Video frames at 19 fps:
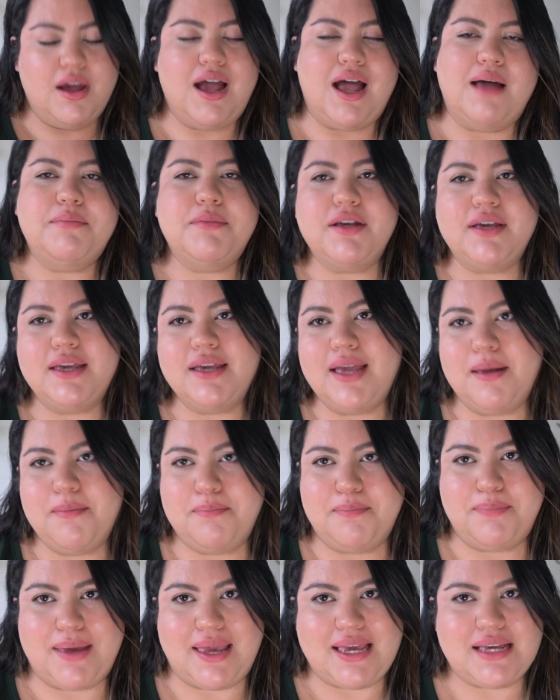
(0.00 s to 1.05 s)
I'm looking
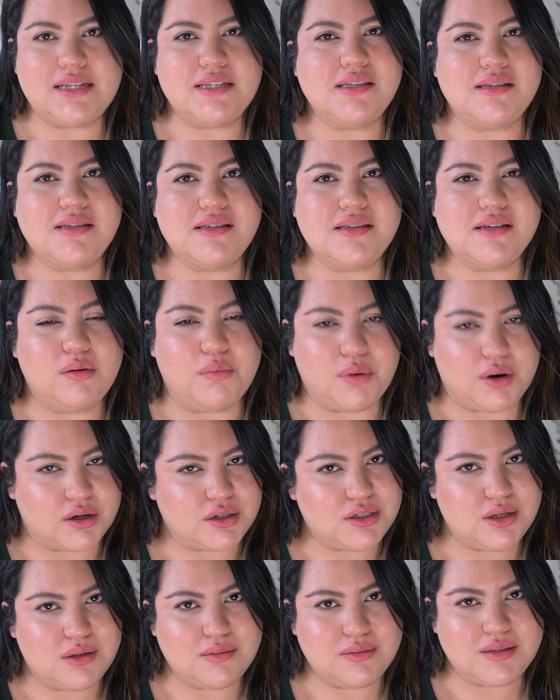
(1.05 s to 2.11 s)
at base work
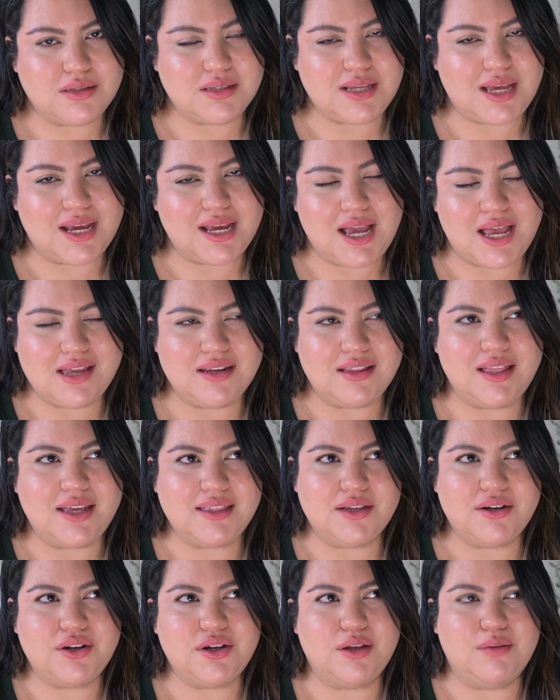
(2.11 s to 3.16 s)
totes. I kind of like
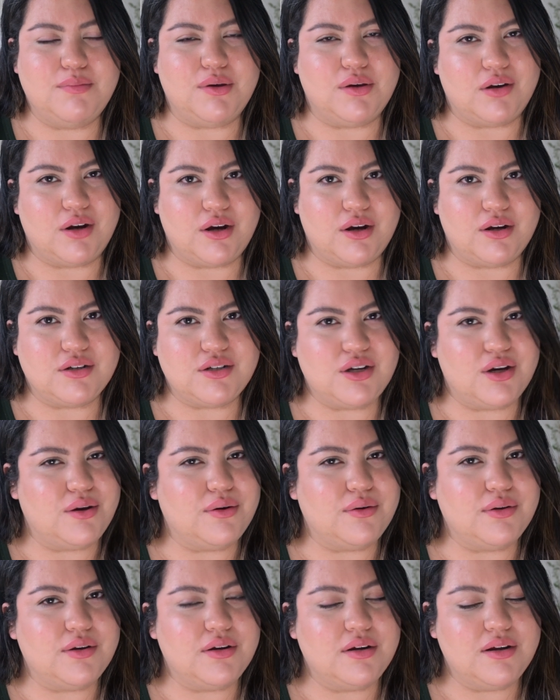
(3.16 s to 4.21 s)
their commuter
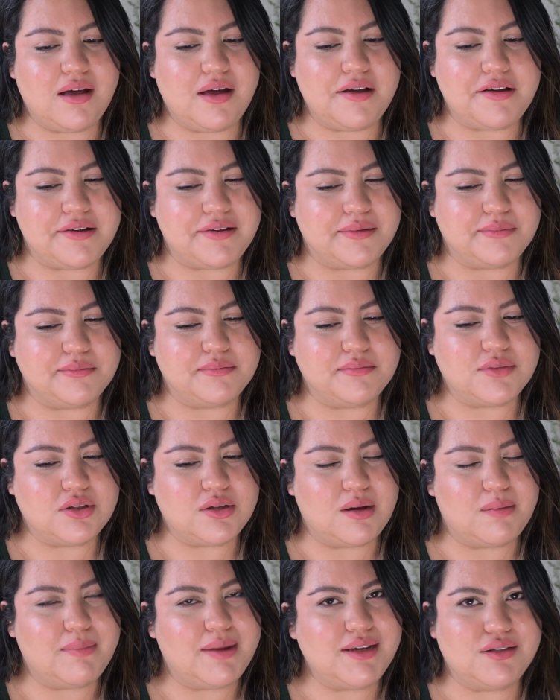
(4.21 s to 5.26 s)
tote, so
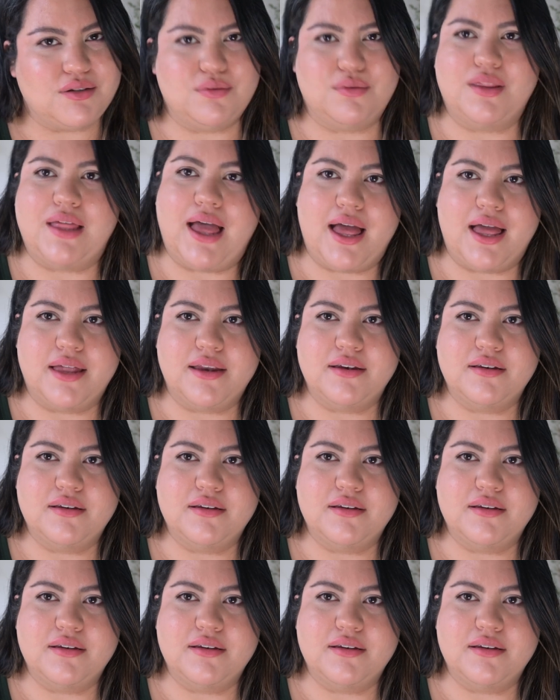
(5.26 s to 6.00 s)
I might do that.